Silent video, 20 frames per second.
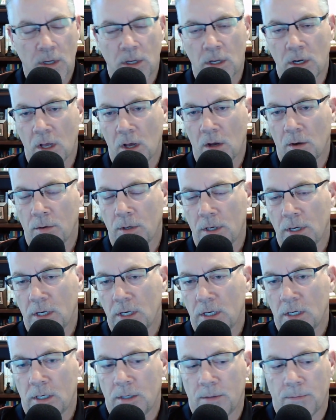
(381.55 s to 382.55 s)

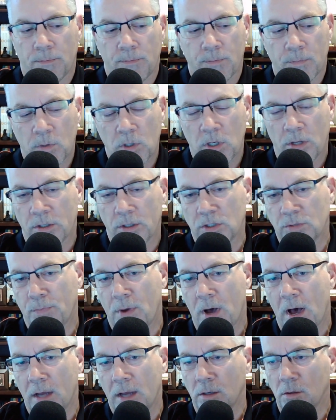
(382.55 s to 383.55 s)
The
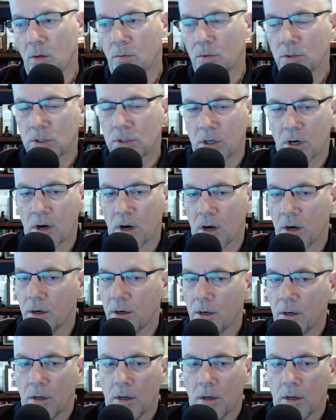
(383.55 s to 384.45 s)
Spot Globalstar